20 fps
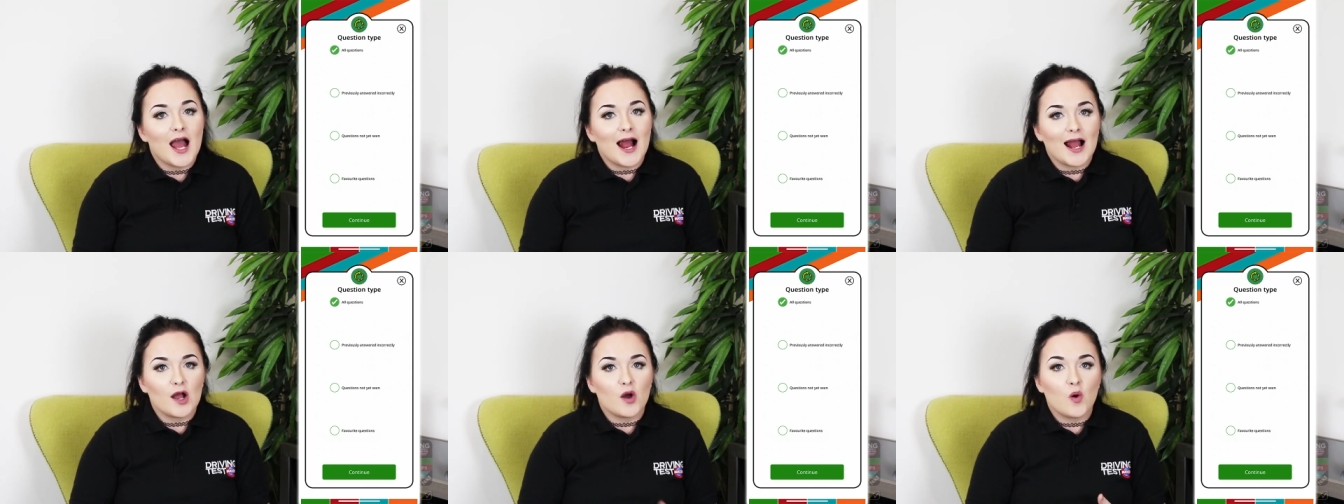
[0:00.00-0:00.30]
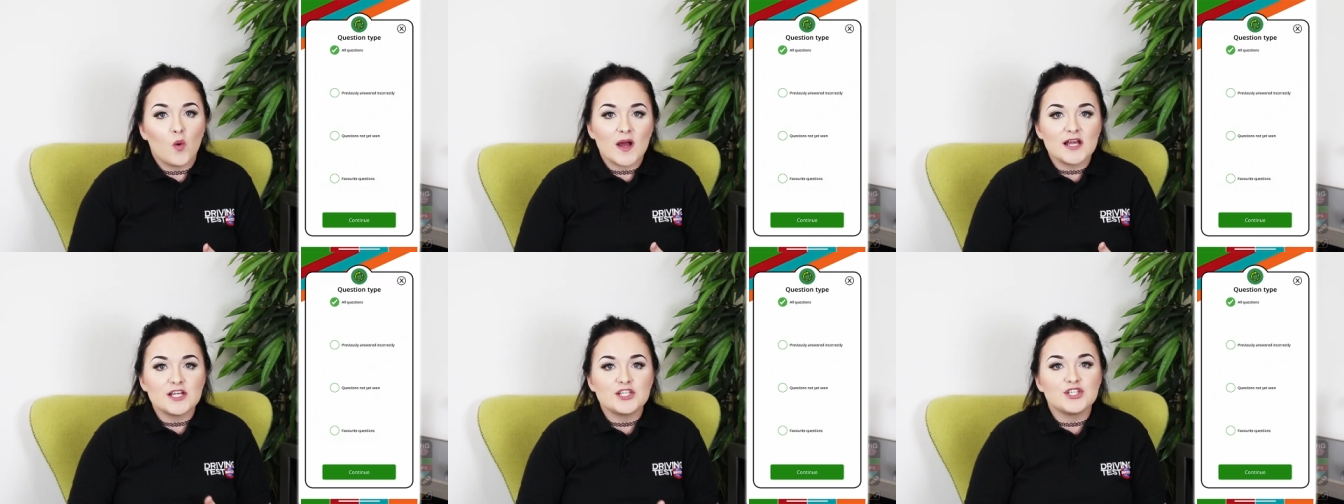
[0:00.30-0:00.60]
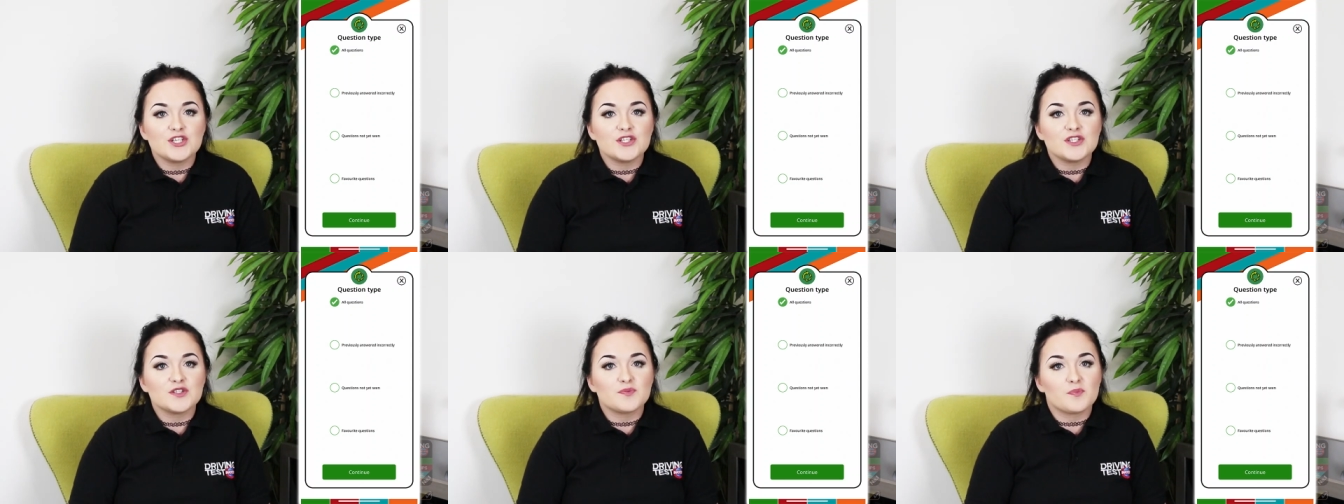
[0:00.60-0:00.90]
and
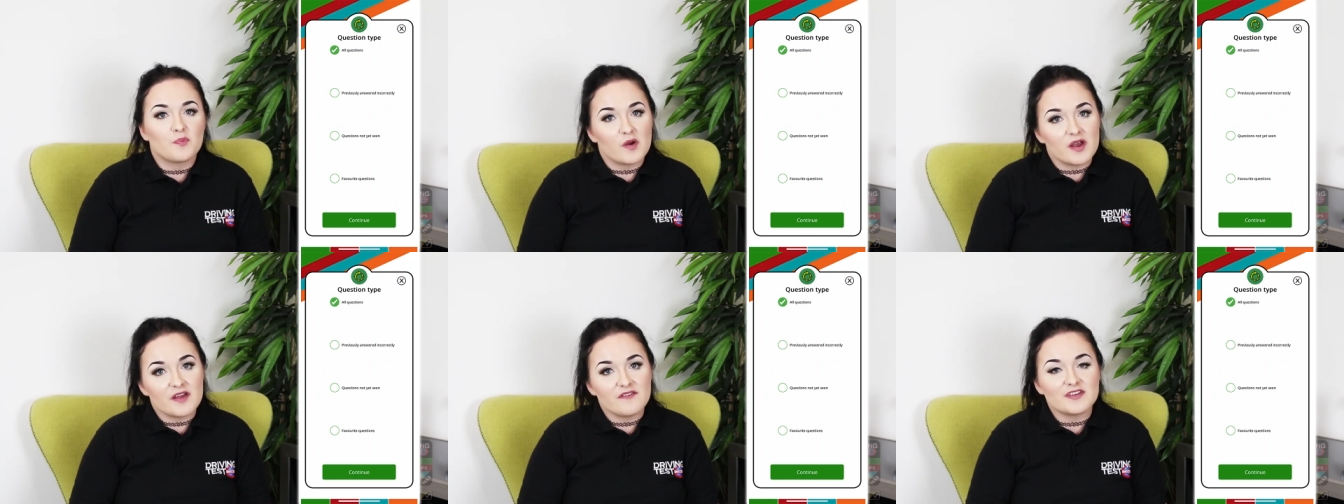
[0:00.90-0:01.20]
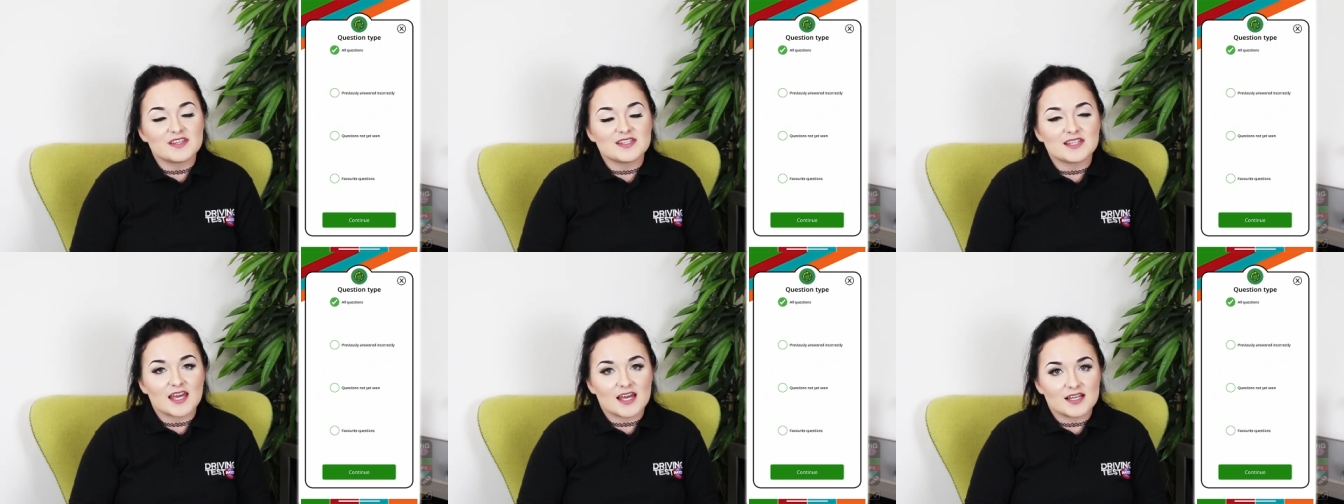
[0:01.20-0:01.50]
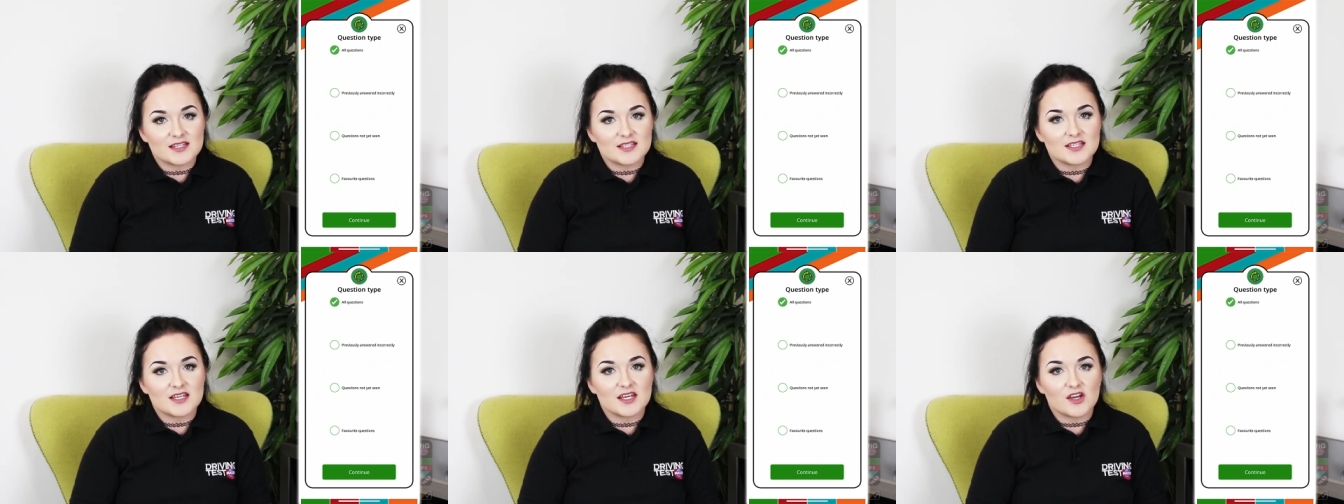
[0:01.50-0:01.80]
questions previously
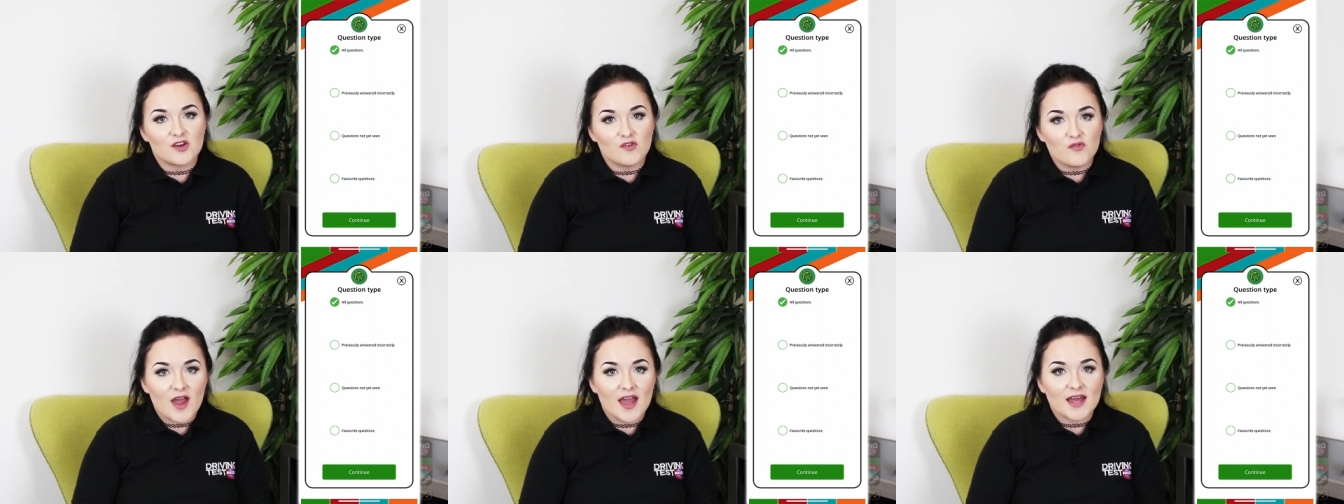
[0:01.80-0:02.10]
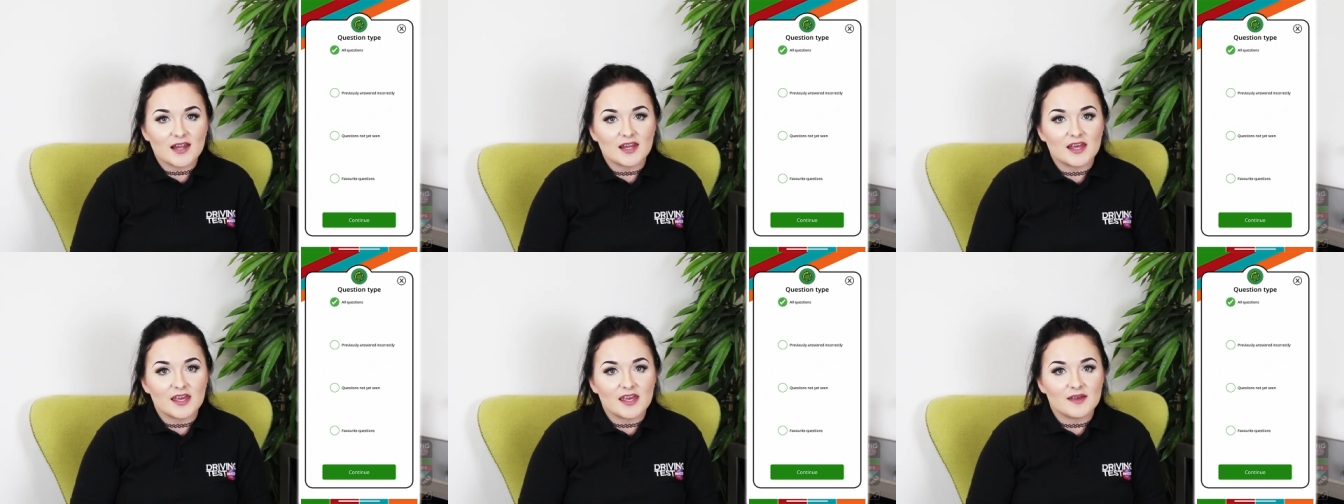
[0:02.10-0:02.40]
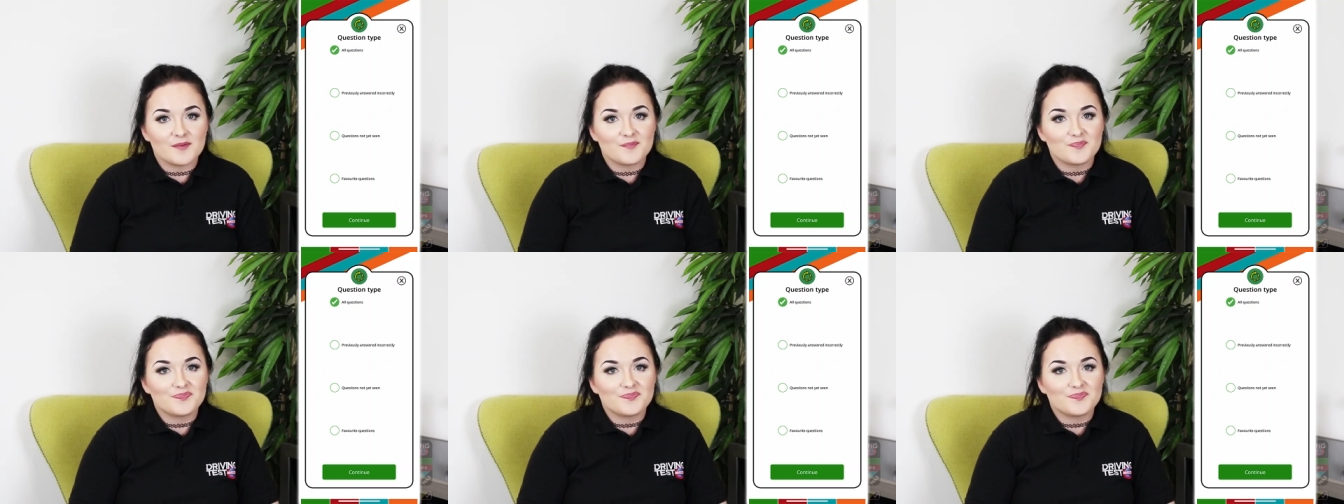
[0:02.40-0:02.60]
answered incorrectly.